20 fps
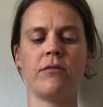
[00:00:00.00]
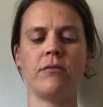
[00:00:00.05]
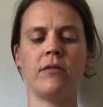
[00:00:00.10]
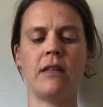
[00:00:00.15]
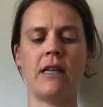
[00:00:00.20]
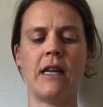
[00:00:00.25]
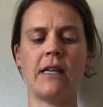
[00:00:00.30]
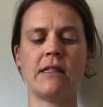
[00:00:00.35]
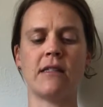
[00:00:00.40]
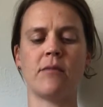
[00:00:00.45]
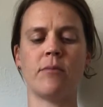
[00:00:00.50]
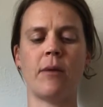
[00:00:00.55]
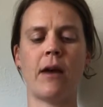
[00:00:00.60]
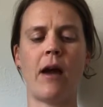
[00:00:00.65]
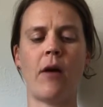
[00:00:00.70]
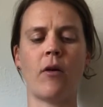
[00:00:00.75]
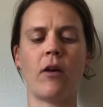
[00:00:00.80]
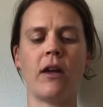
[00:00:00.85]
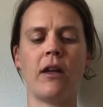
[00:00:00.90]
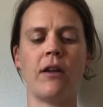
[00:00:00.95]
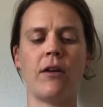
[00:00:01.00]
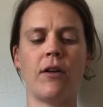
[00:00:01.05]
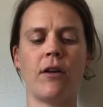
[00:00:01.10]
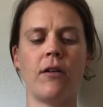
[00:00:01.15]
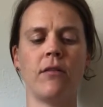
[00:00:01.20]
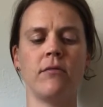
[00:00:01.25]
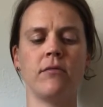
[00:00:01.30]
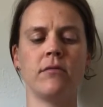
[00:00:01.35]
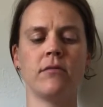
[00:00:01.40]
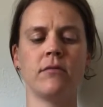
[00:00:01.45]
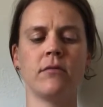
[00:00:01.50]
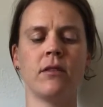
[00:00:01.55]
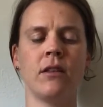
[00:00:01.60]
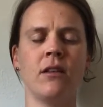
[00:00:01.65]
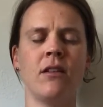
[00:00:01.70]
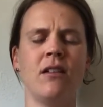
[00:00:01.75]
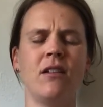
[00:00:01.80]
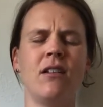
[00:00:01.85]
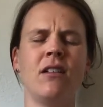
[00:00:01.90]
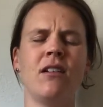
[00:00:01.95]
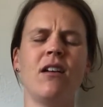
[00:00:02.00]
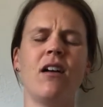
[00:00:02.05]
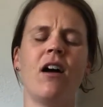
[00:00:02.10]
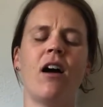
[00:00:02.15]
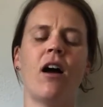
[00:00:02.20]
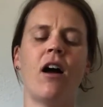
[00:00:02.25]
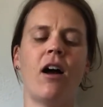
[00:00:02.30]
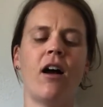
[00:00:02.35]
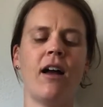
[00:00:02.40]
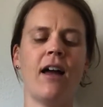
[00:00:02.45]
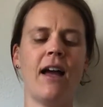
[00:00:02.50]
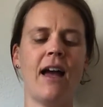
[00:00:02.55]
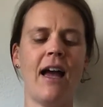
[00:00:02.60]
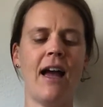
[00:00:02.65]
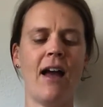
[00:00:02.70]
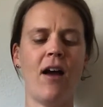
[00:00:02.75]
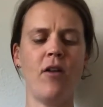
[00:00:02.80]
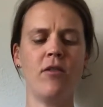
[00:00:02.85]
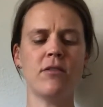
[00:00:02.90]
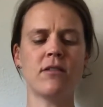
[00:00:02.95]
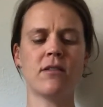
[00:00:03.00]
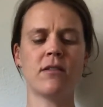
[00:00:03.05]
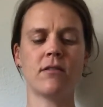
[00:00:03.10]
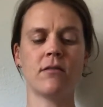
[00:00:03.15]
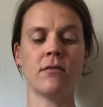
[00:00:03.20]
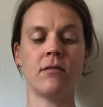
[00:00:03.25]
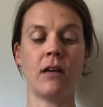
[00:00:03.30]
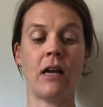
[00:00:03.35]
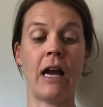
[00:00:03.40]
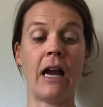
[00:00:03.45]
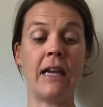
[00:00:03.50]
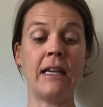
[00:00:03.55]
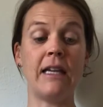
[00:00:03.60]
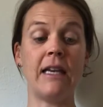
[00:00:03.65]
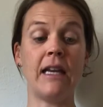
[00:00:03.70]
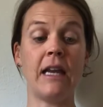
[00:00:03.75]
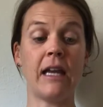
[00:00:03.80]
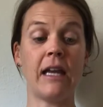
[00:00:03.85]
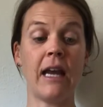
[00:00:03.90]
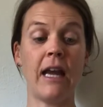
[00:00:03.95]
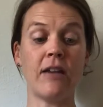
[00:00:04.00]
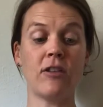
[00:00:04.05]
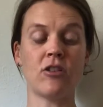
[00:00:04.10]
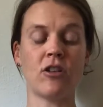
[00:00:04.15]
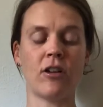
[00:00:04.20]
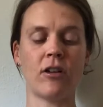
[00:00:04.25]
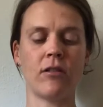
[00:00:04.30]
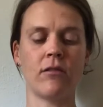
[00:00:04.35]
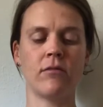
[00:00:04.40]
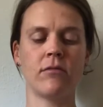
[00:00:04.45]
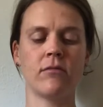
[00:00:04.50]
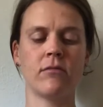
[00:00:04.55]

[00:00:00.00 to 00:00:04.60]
Ned's a power hitter. Aw, House! I need a catcher.